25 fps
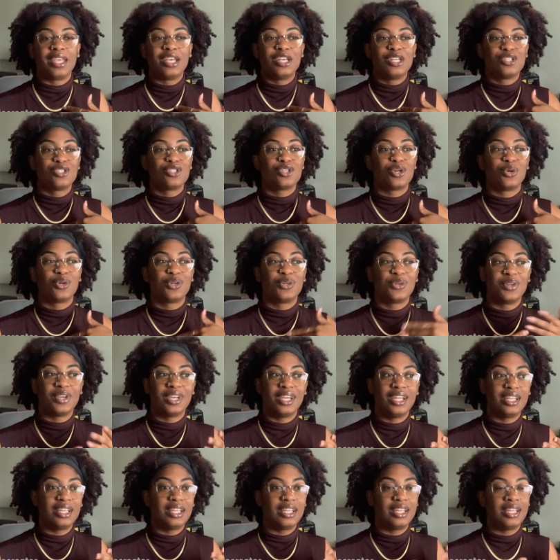So
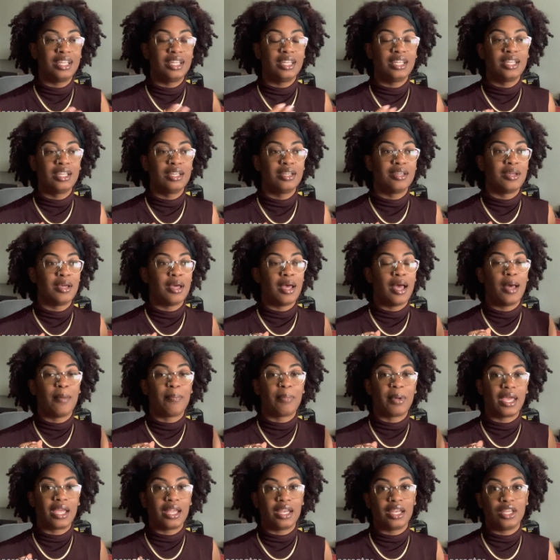creating a
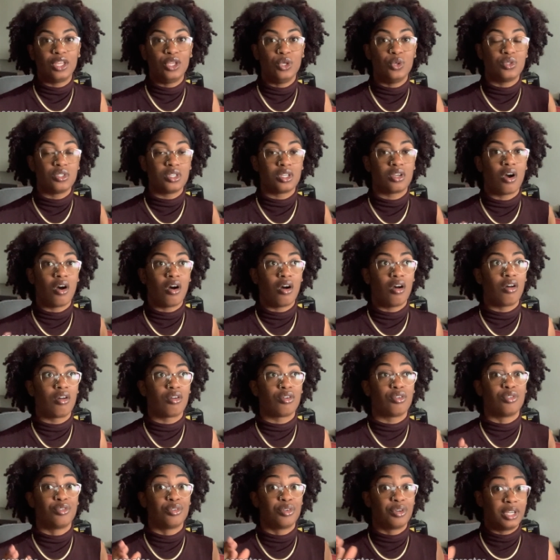painting using all
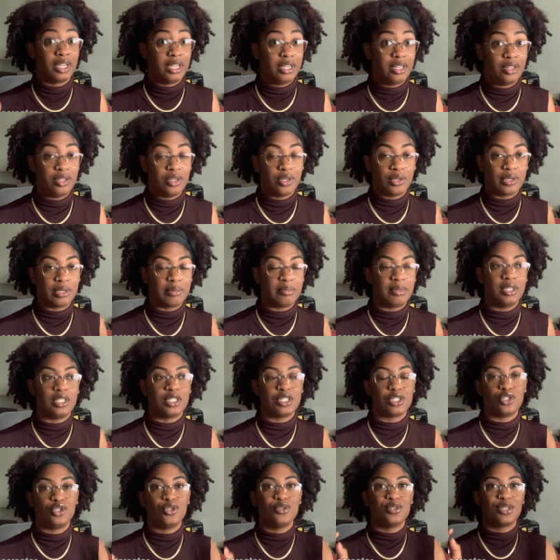green, you know what I mean?
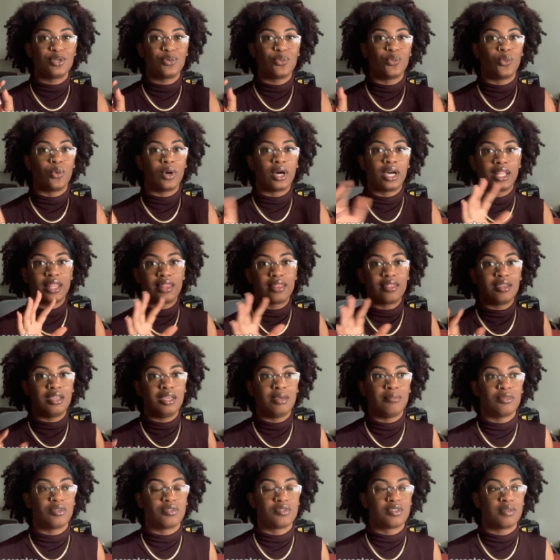Just using one
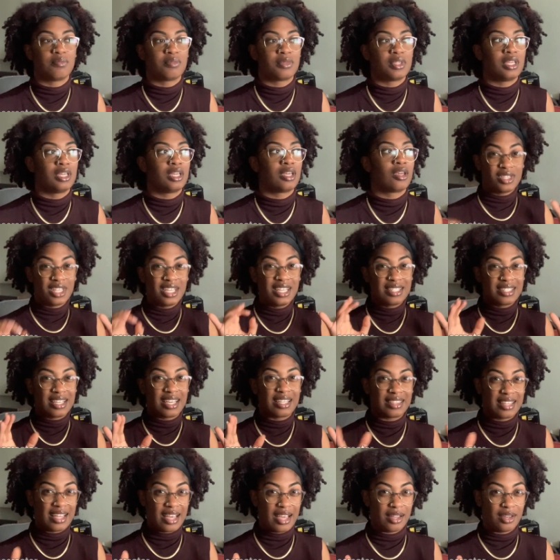theme or something, things
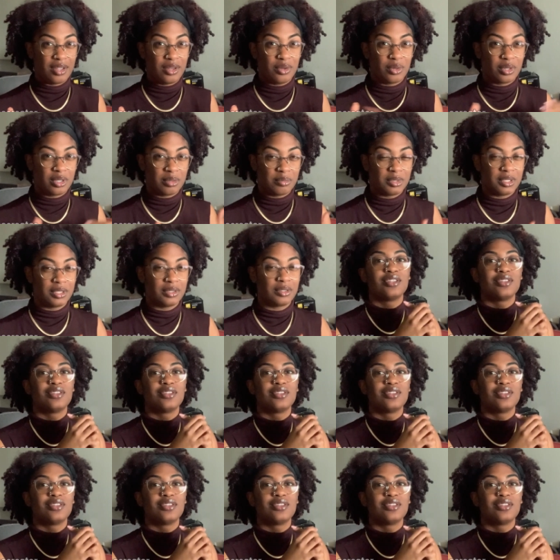like that, you know what I mean?